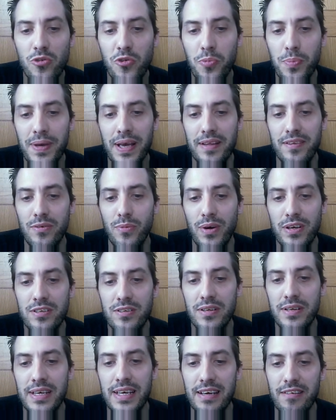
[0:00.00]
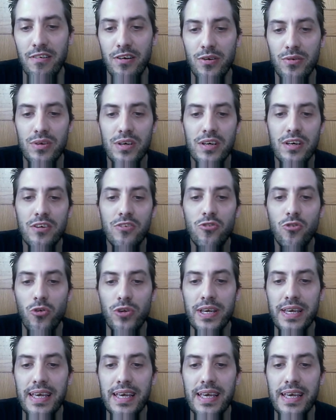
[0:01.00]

spaghetti western hero, Johnny